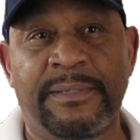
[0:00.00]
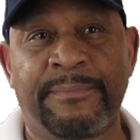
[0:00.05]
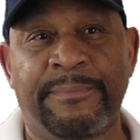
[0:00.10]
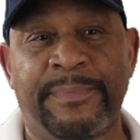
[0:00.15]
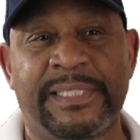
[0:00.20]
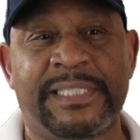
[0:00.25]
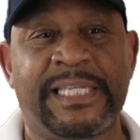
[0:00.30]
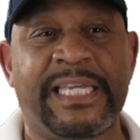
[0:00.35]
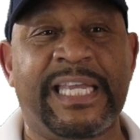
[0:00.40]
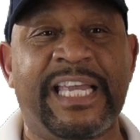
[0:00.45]

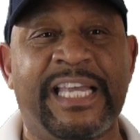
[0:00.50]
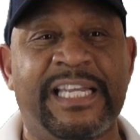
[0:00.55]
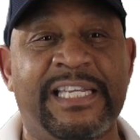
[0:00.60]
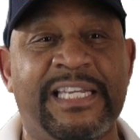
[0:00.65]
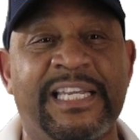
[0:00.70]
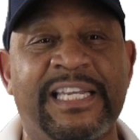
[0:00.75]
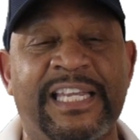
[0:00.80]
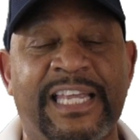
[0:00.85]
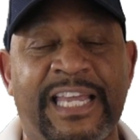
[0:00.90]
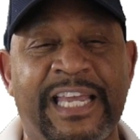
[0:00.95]
But the
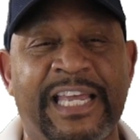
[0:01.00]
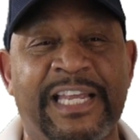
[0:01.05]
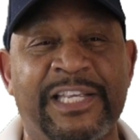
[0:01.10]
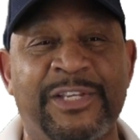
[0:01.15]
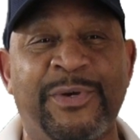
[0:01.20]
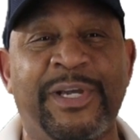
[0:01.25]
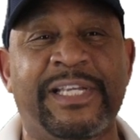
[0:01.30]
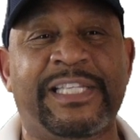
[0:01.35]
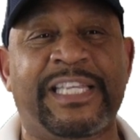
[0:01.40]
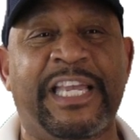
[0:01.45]
end, in the
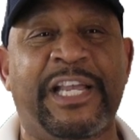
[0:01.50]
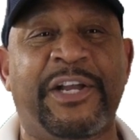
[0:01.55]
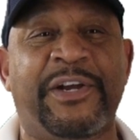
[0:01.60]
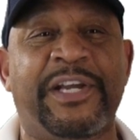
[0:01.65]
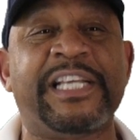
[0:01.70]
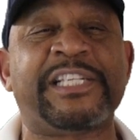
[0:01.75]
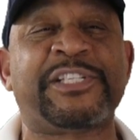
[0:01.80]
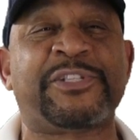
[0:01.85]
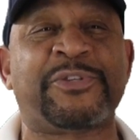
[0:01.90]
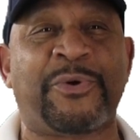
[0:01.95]
end, you get to hear
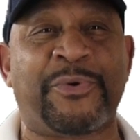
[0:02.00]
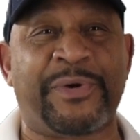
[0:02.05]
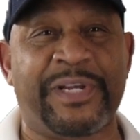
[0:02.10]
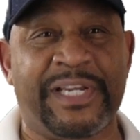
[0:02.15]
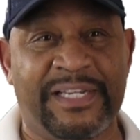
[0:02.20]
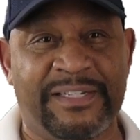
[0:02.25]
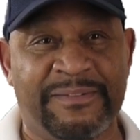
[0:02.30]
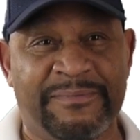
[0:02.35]
his story.